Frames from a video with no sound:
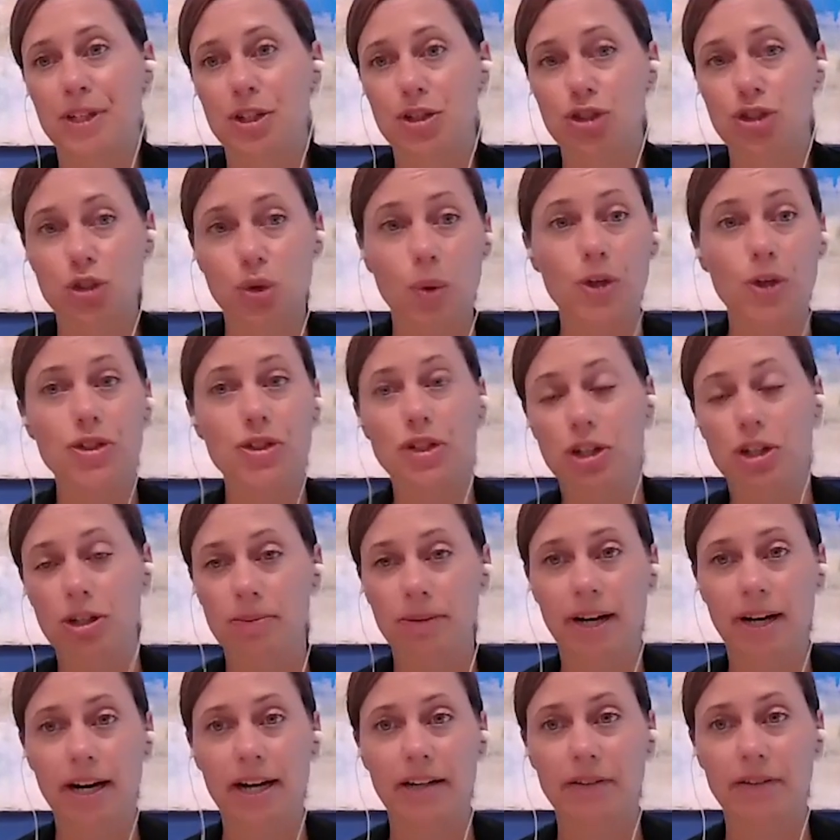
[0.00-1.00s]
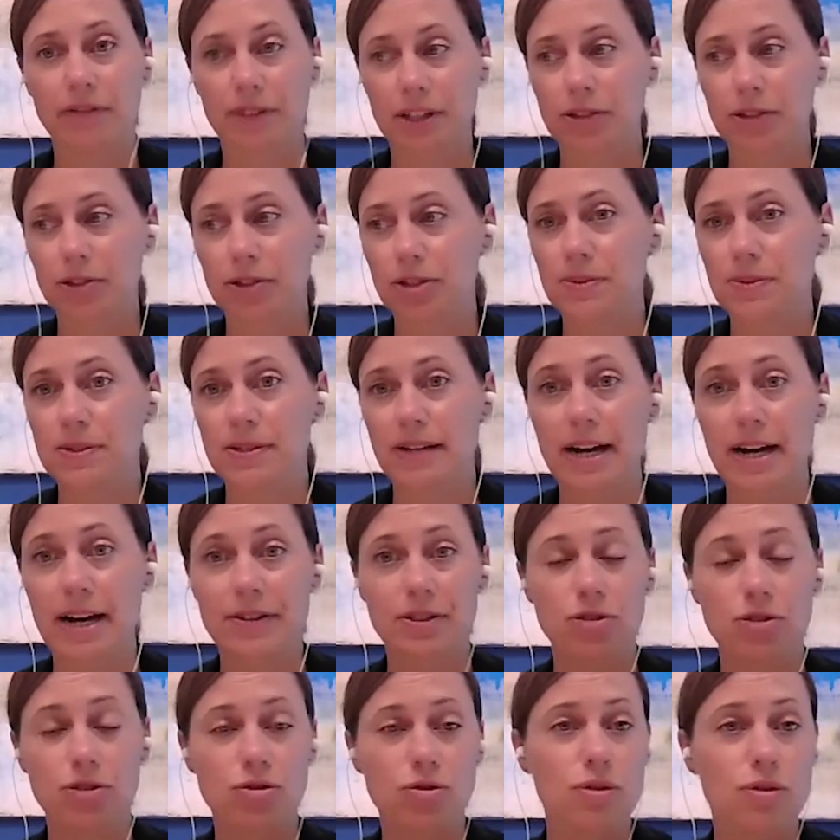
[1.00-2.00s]
short-term kind of leadership
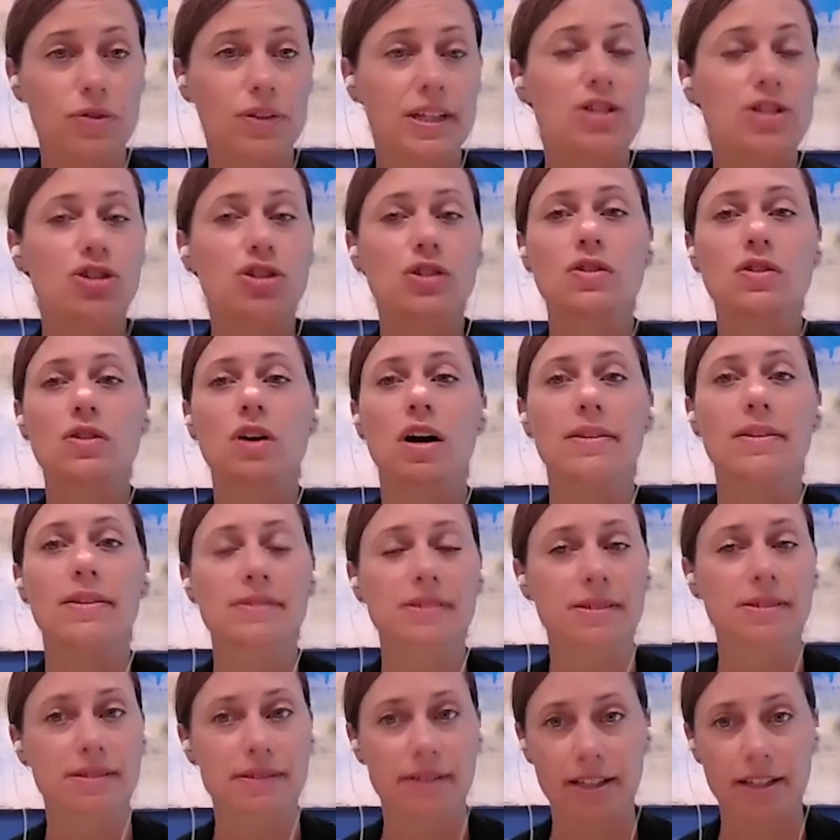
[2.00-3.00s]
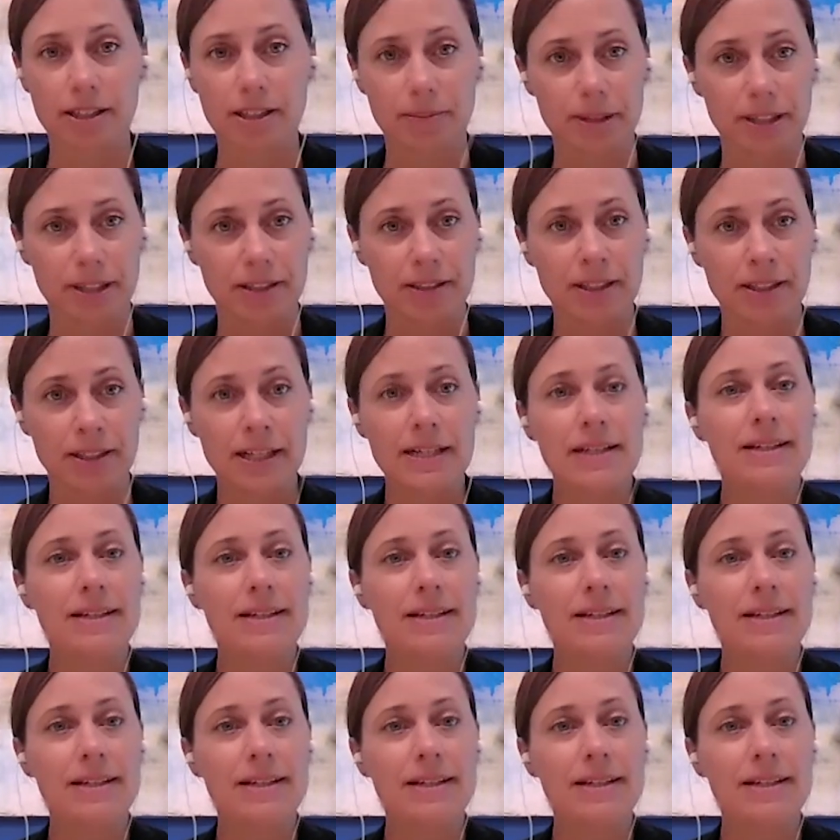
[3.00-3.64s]
styles. And truth, it's just not sustainable.